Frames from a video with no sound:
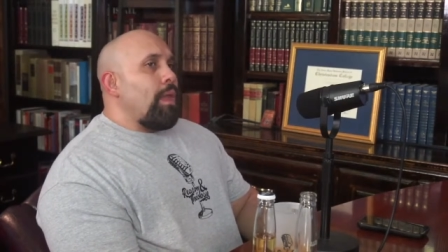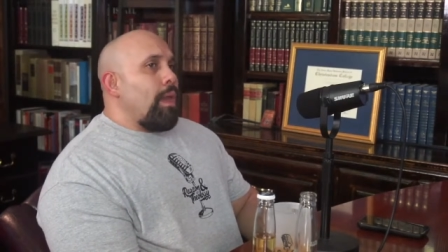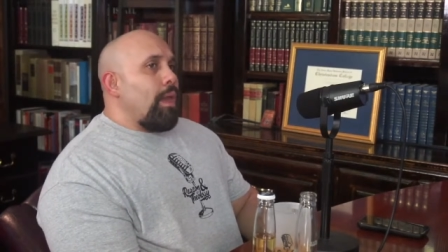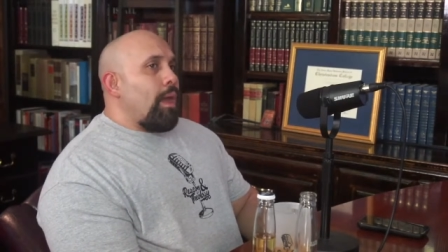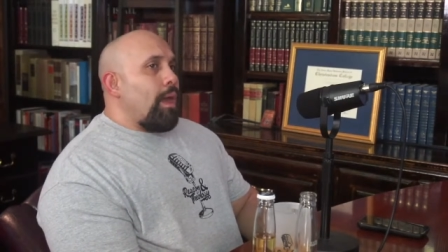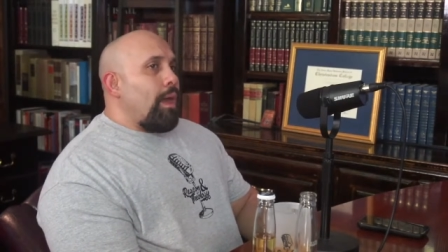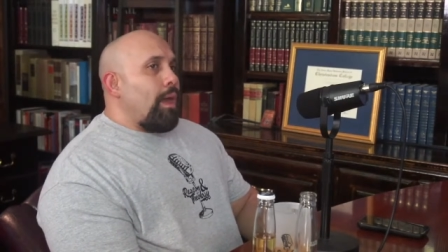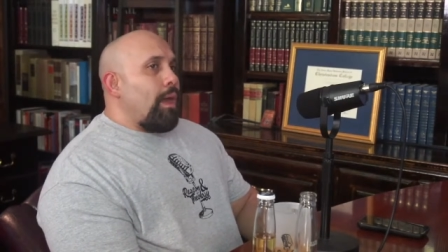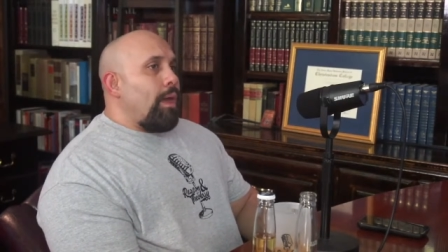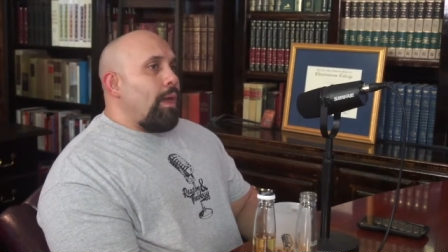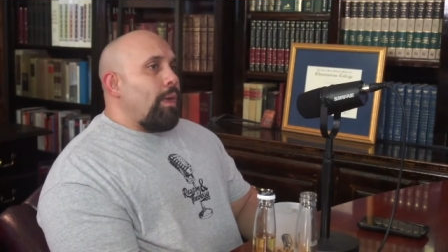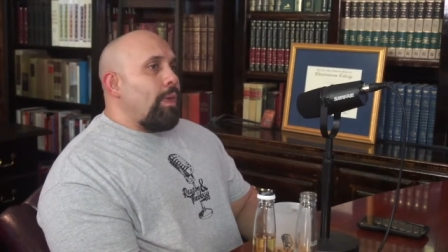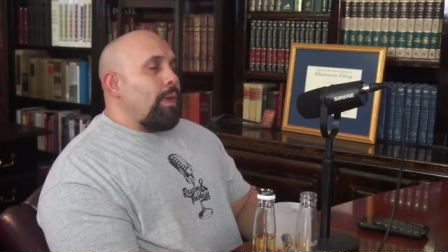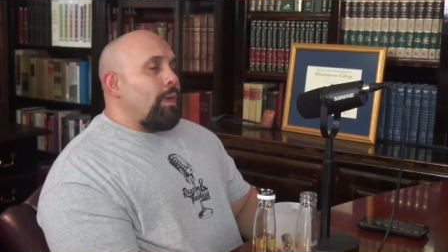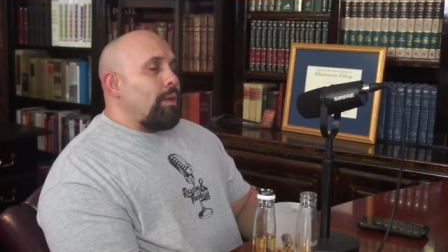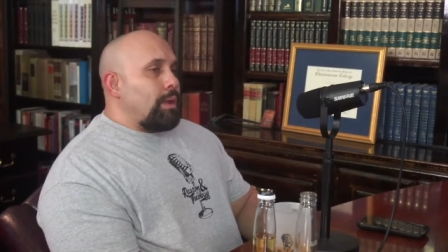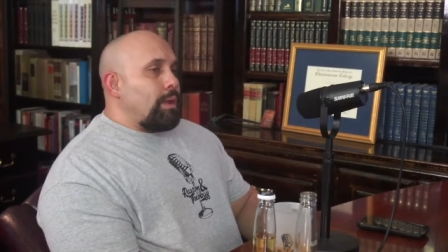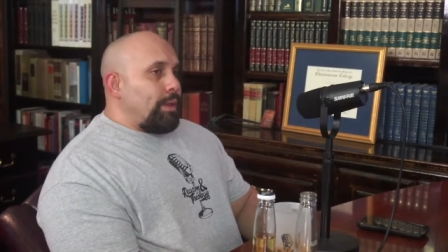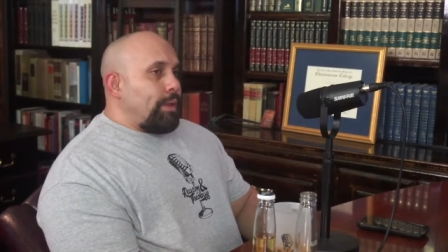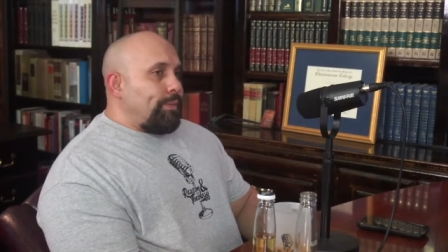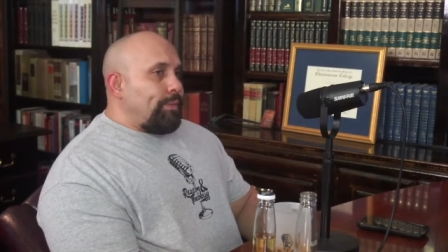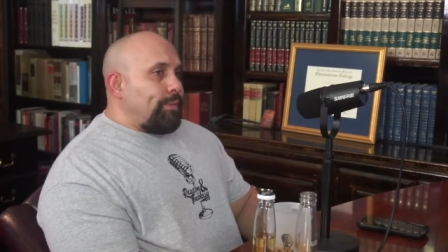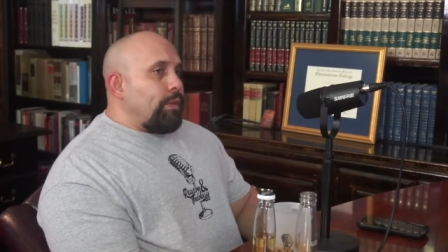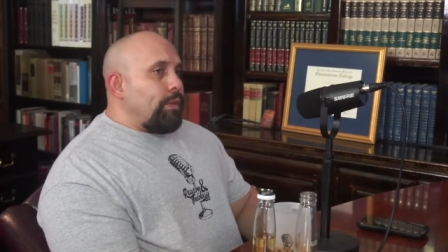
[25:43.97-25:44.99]
Uh, and
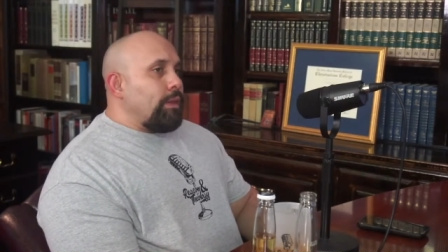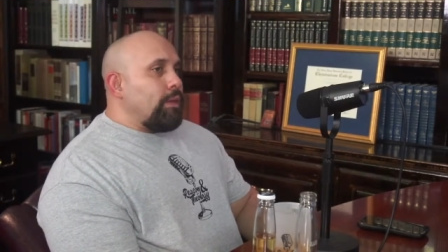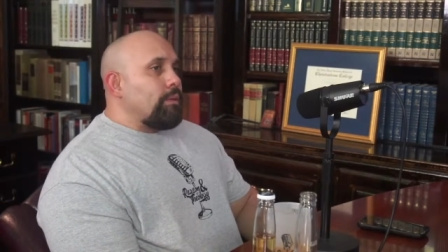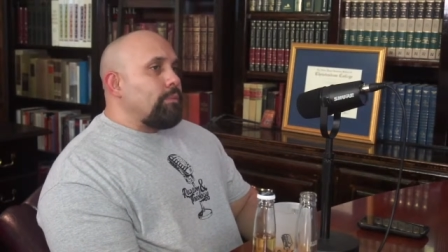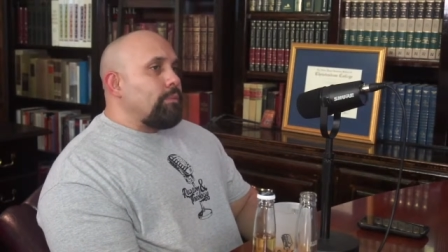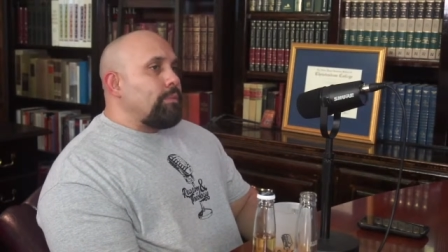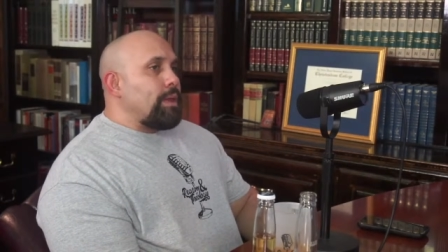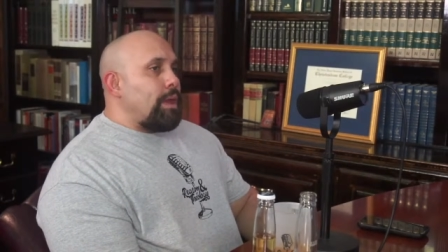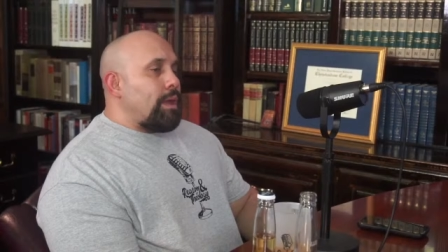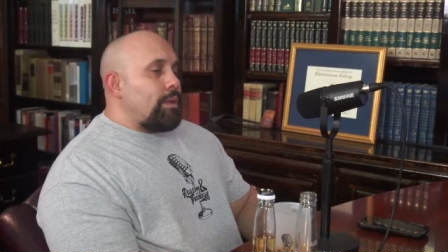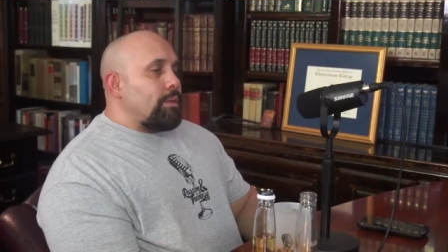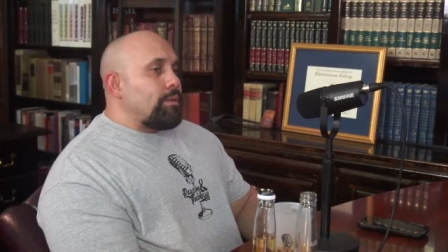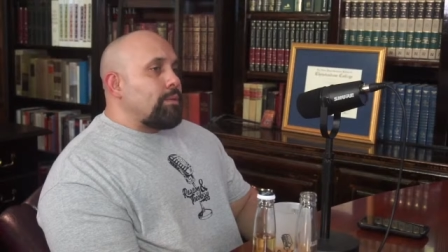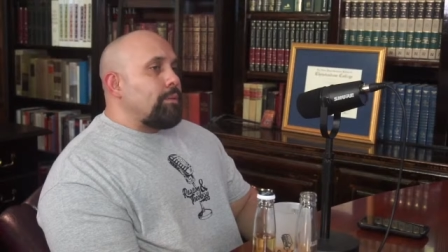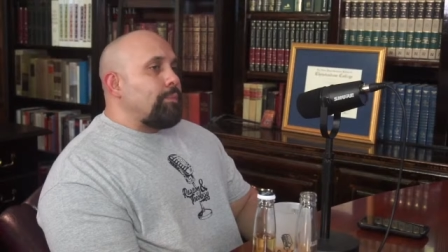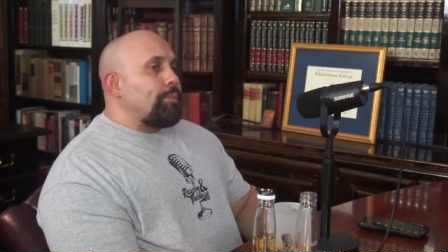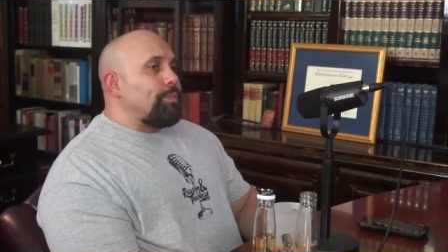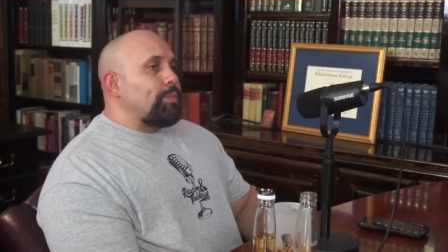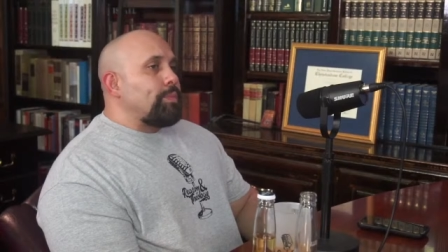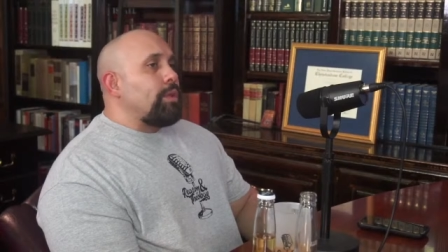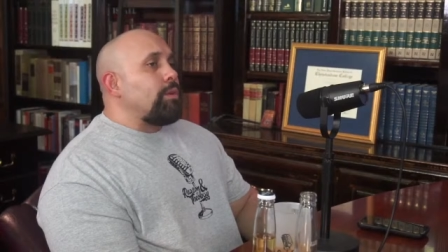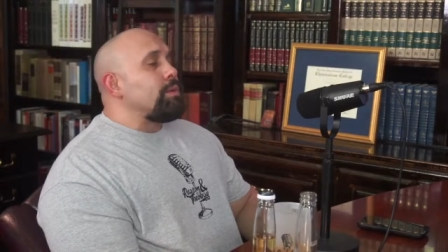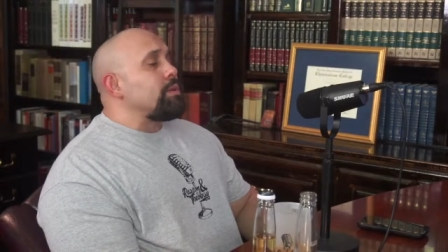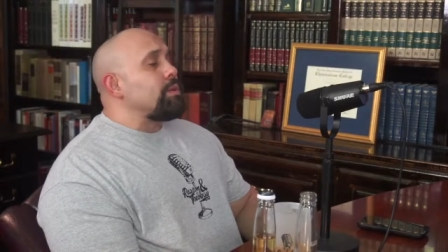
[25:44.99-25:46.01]
I think that
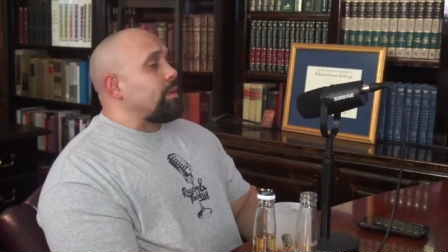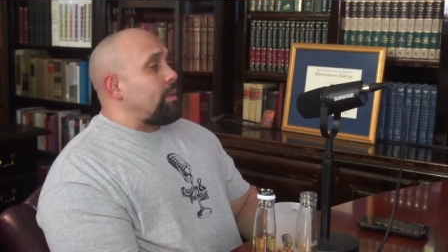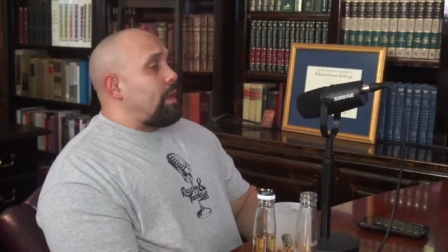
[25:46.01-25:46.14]
there's a